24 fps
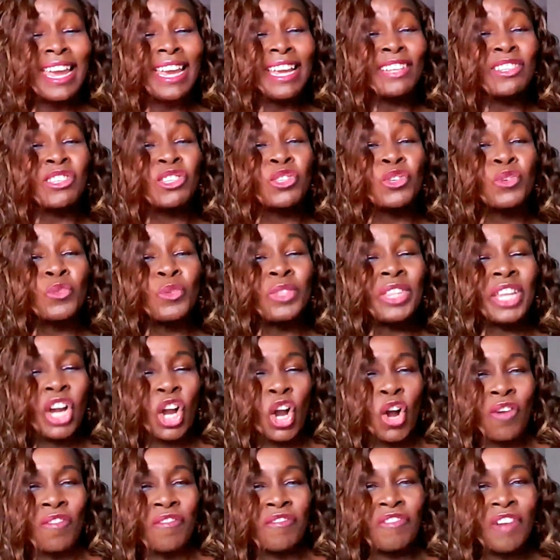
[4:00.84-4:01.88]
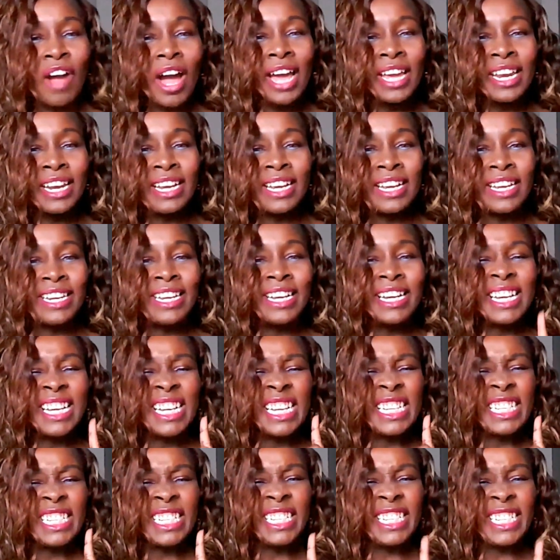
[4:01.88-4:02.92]
is through the coveted
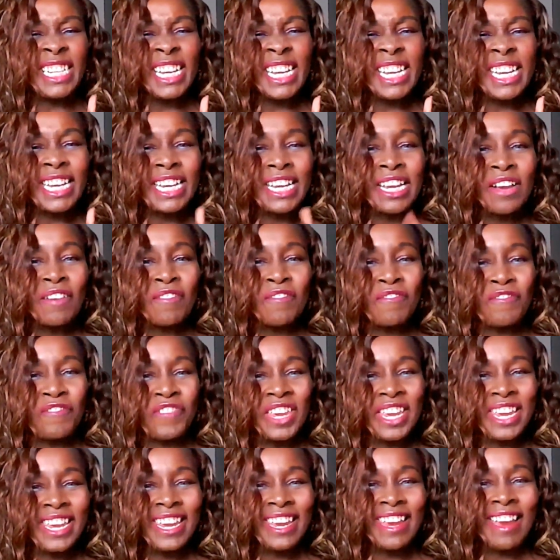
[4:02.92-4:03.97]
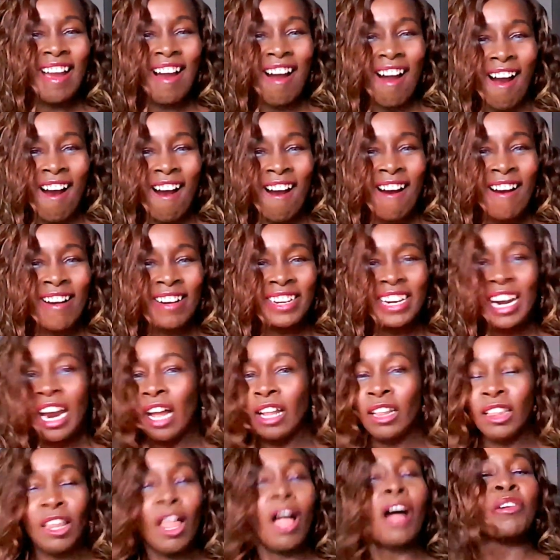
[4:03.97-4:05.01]
DVR
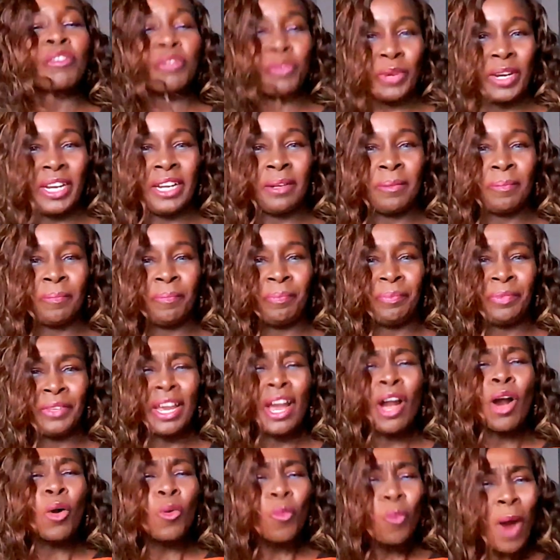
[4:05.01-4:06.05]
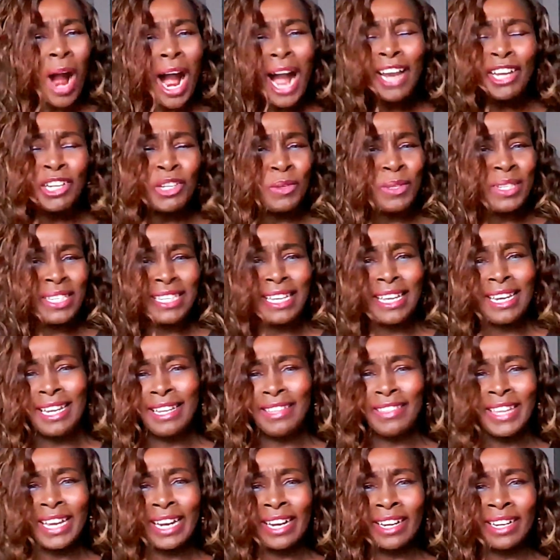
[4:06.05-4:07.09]
lottery. Why are you
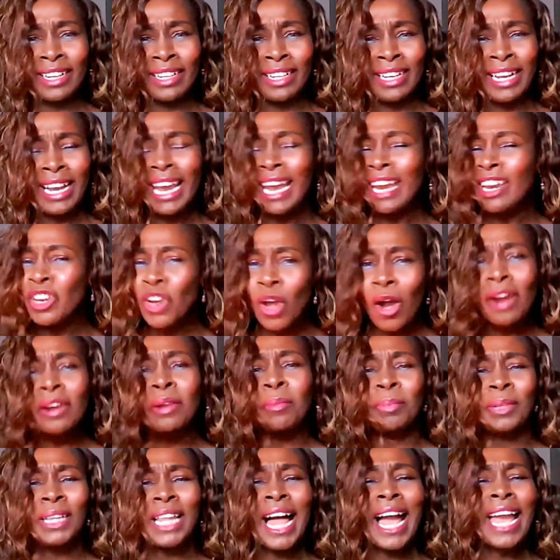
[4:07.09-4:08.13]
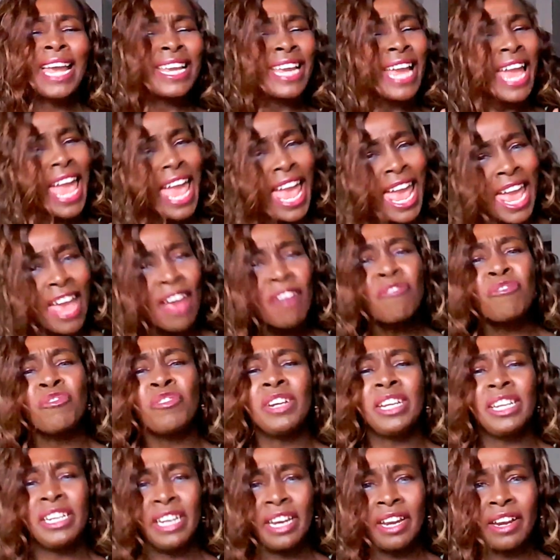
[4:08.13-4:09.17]
sitting there and not applying
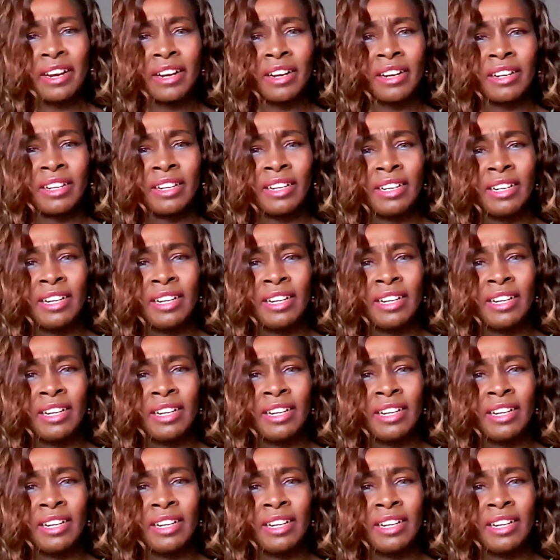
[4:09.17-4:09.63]
every year